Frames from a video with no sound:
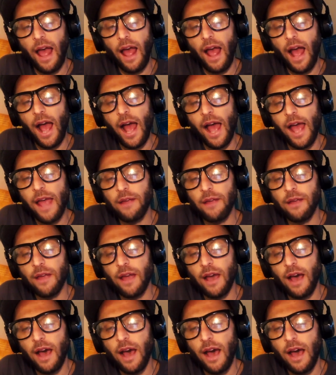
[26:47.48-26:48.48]
I
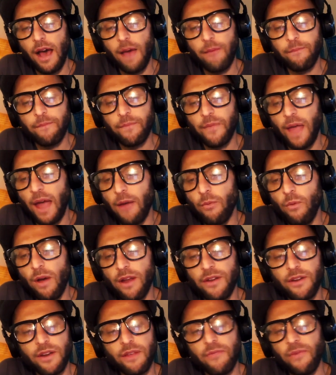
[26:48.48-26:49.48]

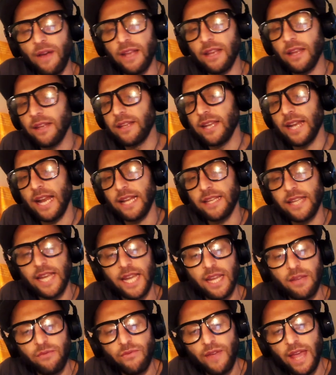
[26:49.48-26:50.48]
wondered if I
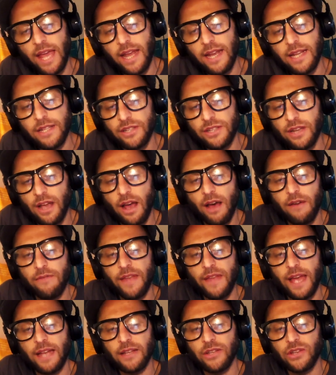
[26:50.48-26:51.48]
take advantage of
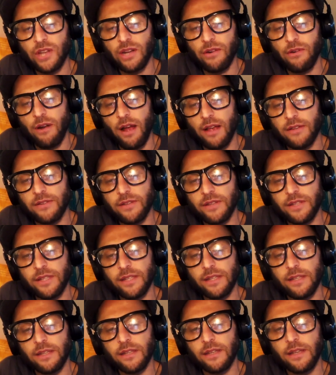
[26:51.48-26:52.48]
that
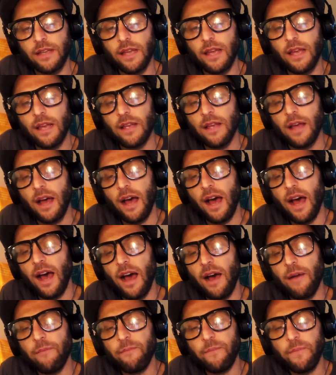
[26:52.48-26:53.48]
generosity.
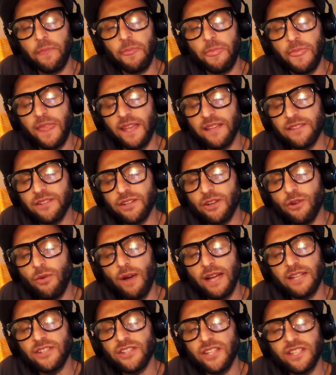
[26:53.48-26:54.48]
These are
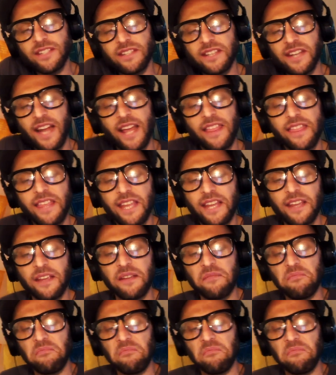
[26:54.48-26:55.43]
questions that I think